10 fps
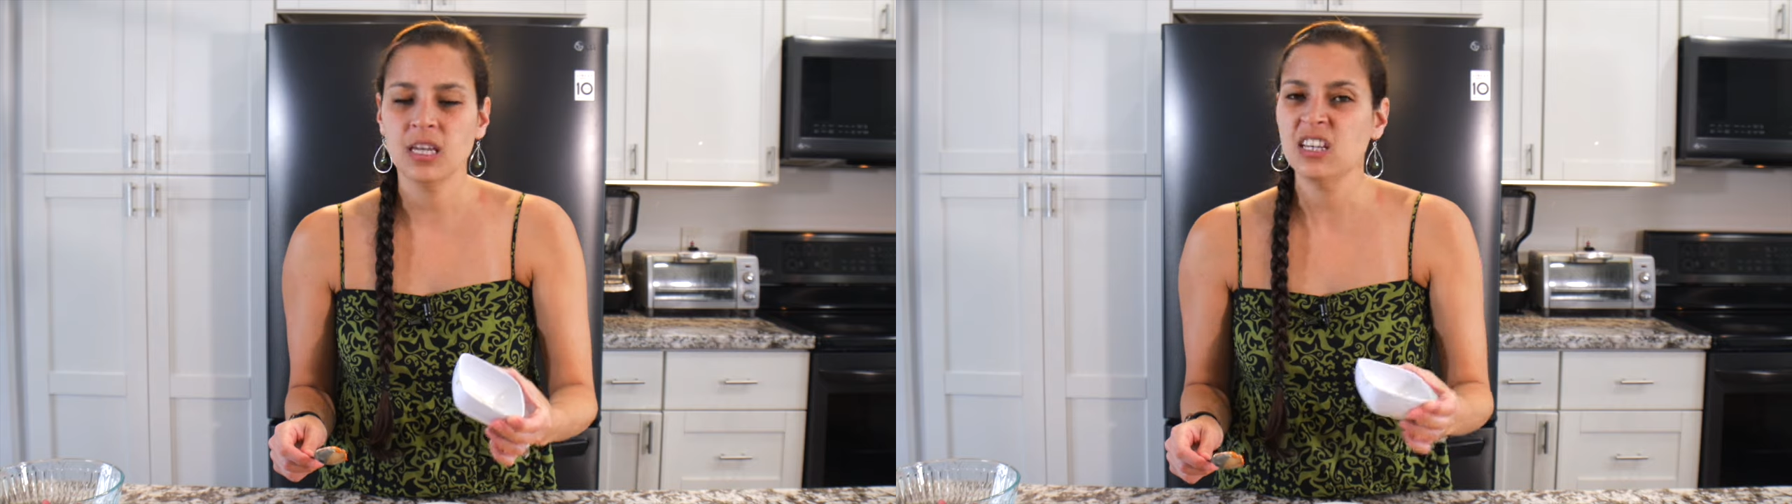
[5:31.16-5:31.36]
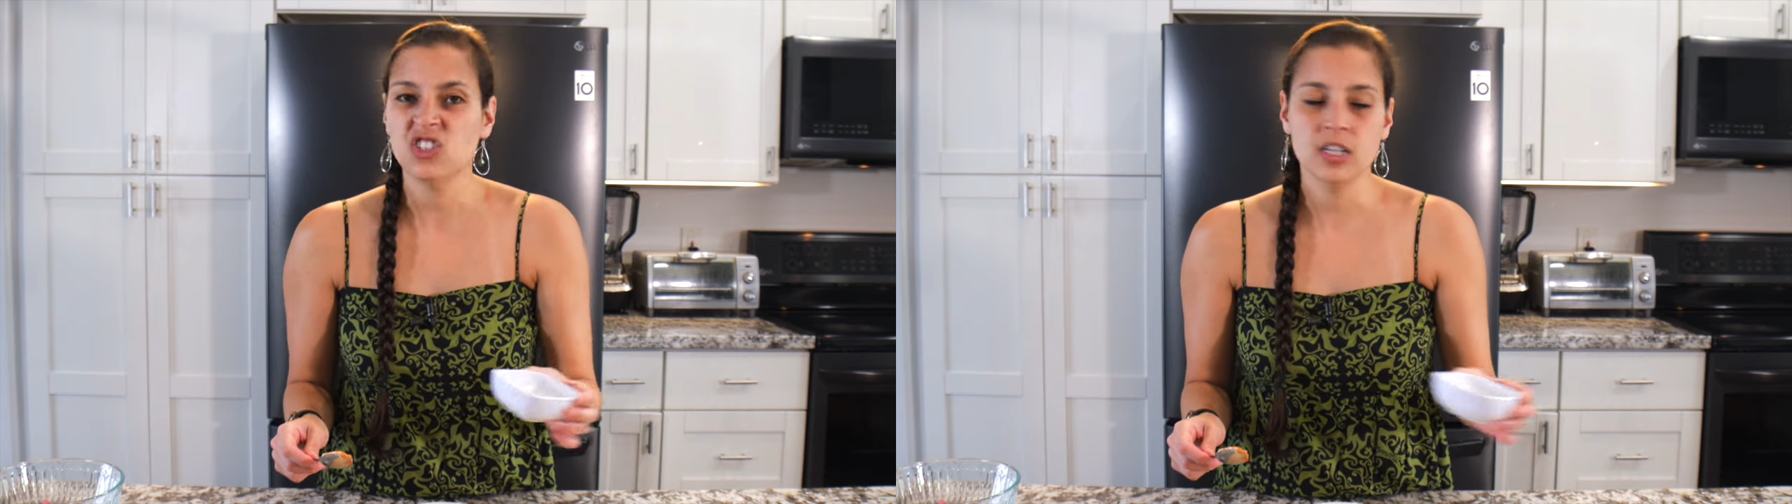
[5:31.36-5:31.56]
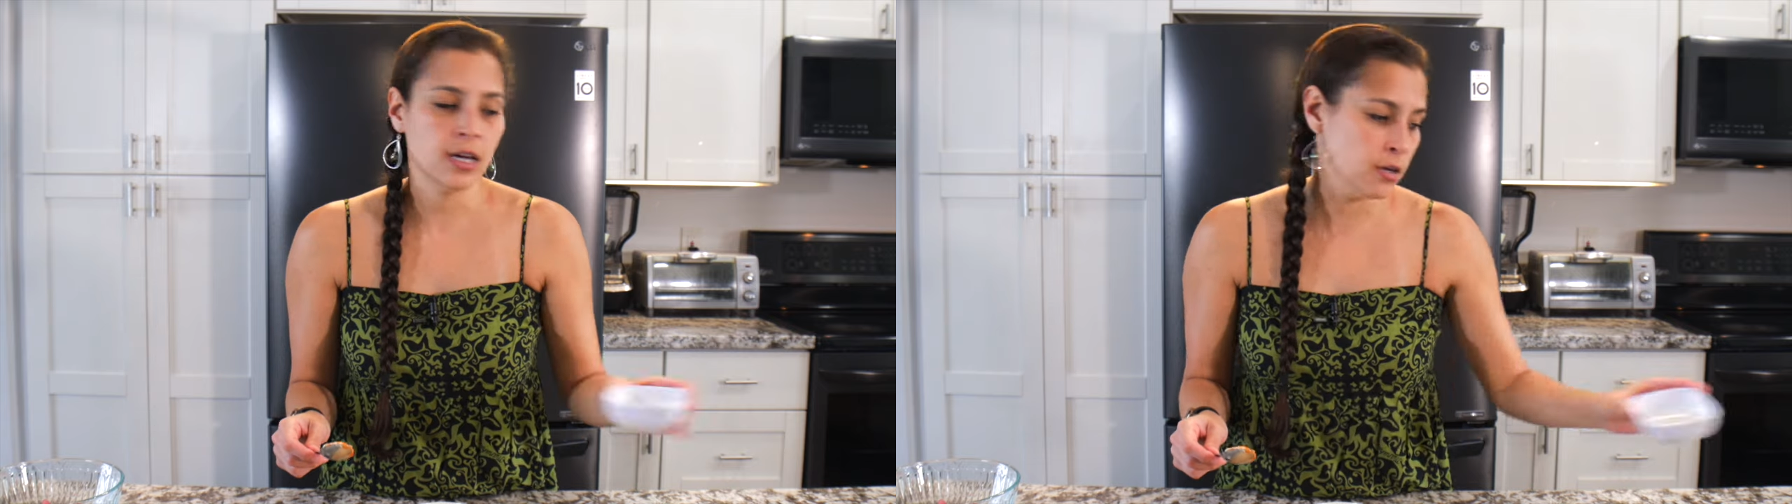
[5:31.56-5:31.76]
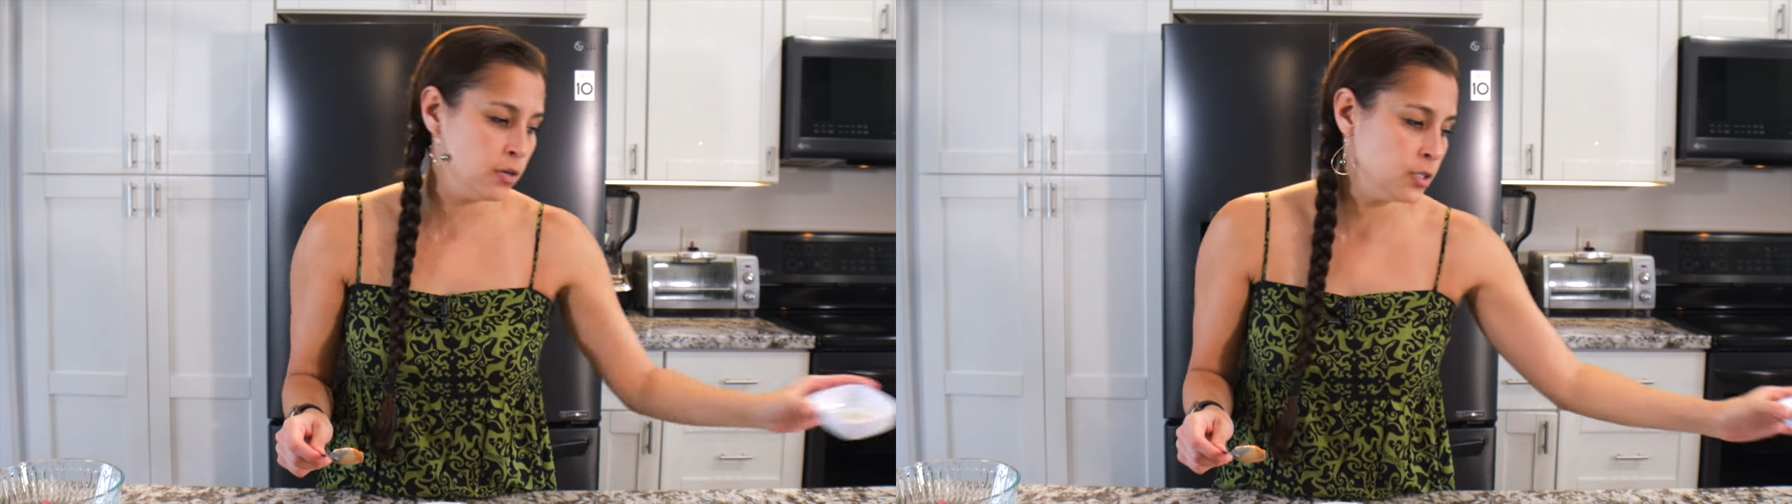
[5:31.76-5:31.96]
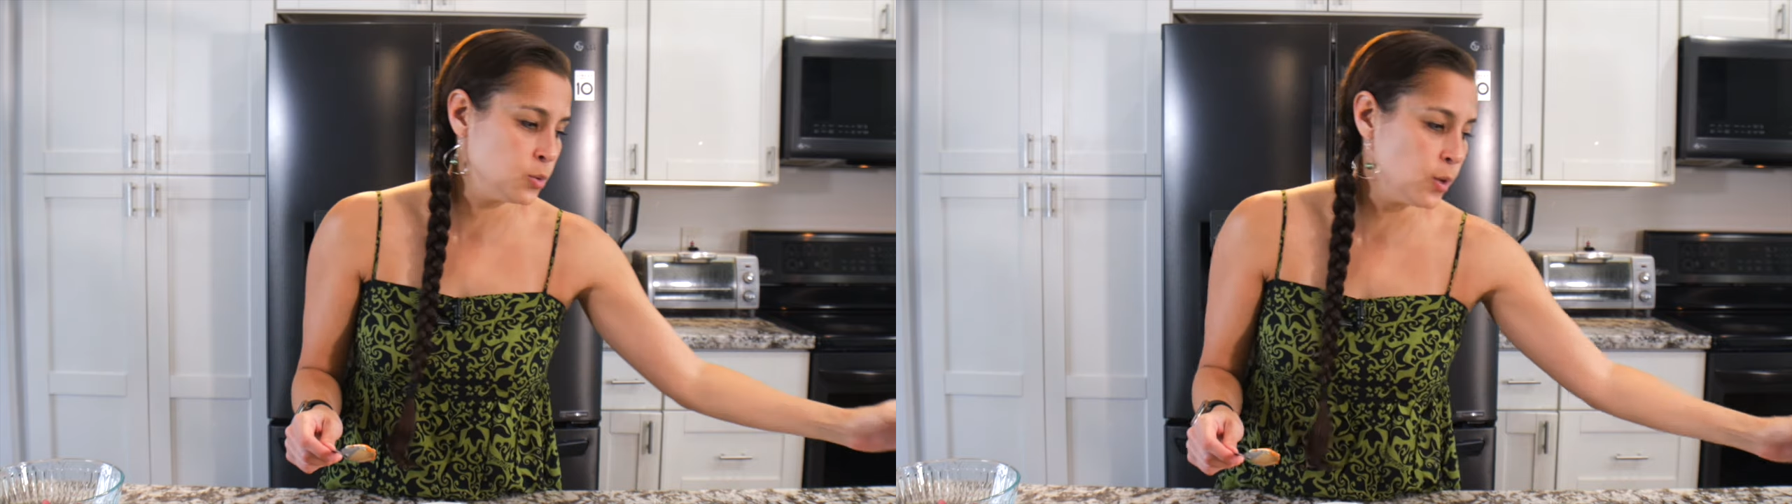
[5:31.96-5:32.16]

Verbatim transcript: Asian aisle as